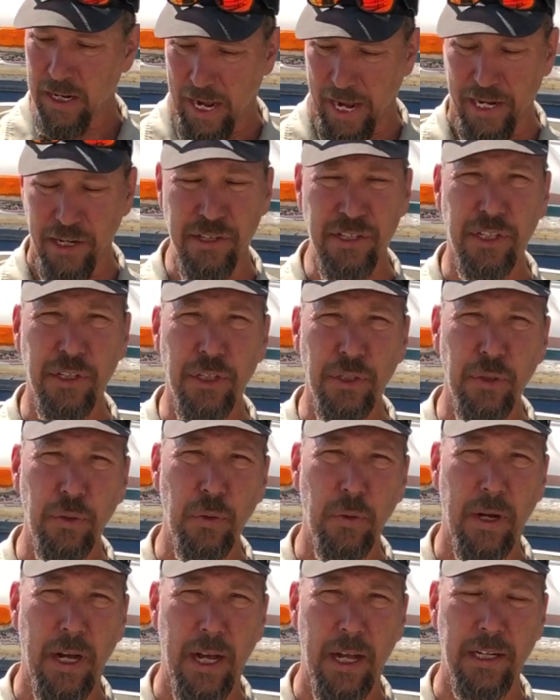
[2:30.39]
I used to
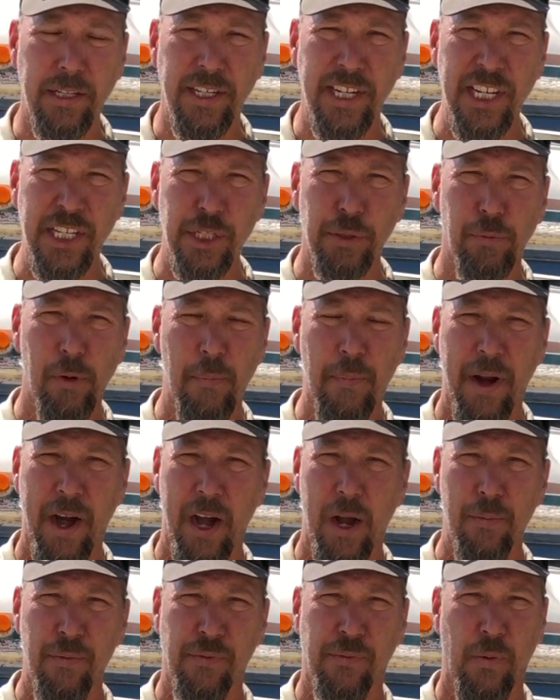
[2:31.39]
do diesel
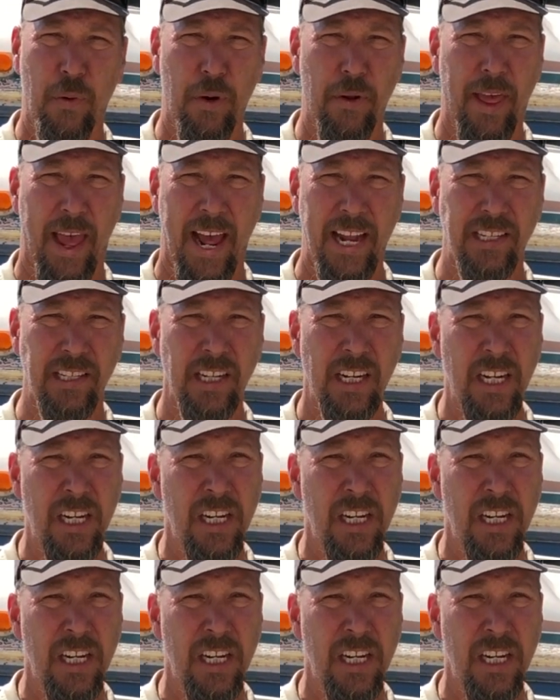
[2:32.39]
repair before that.